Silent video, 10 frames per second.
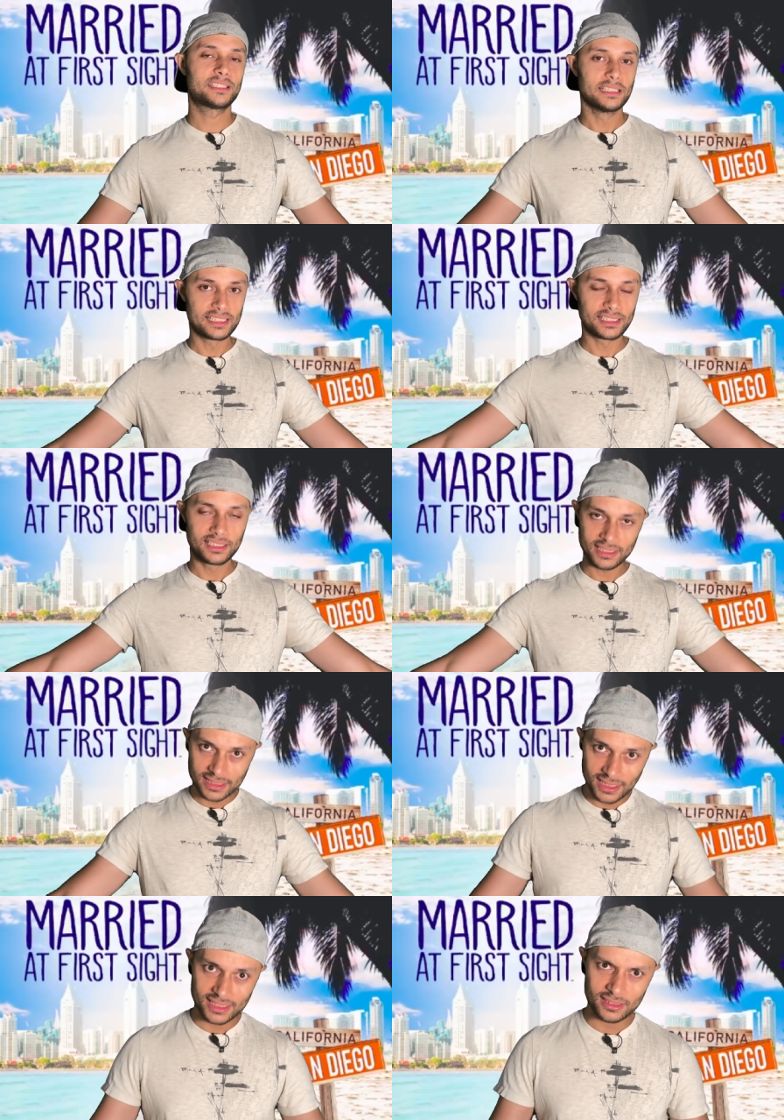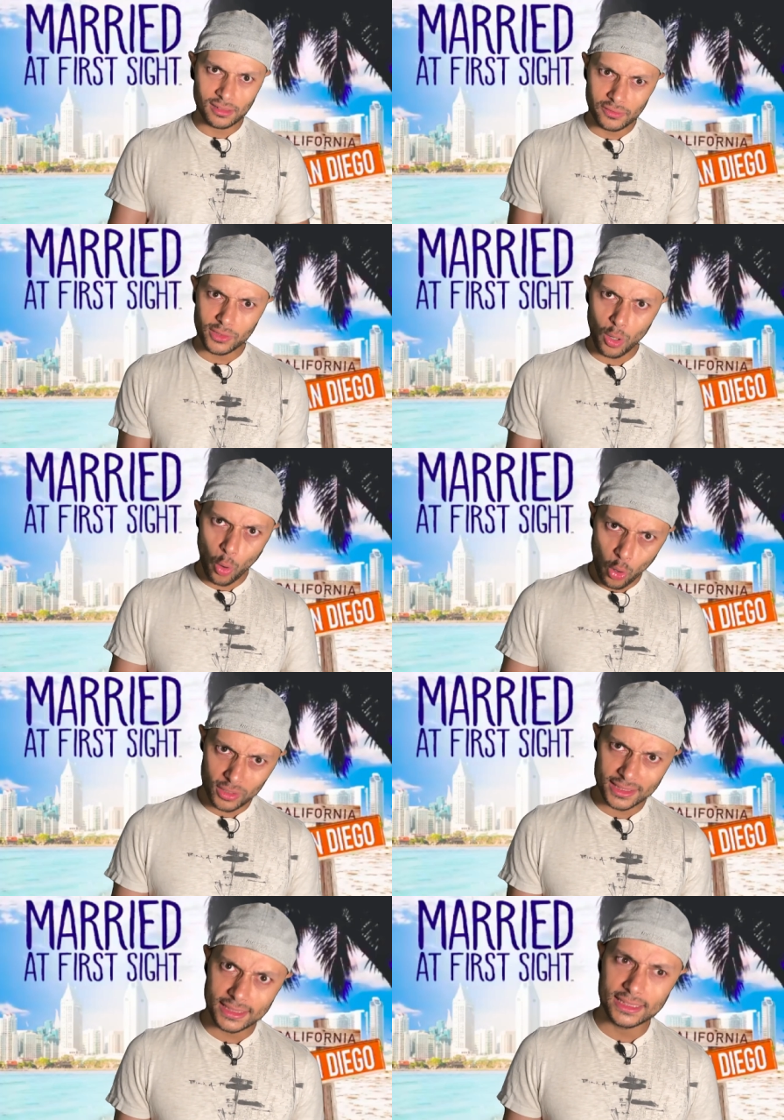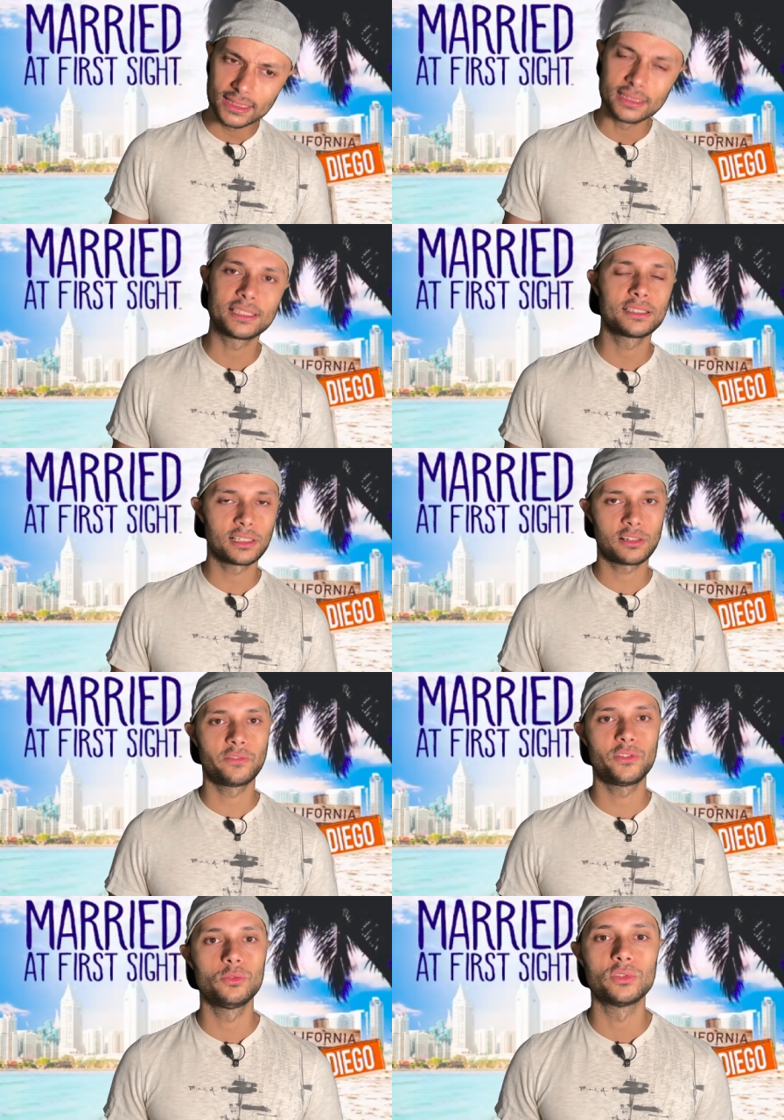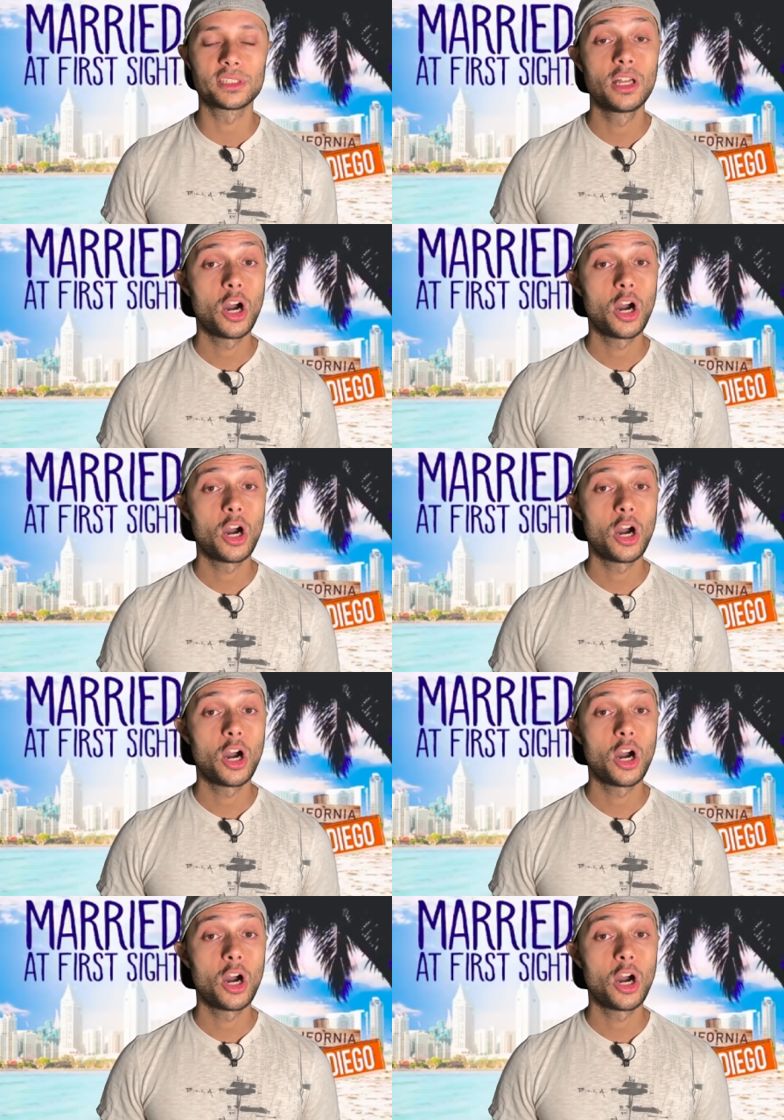this is the season of the hornies and the confused.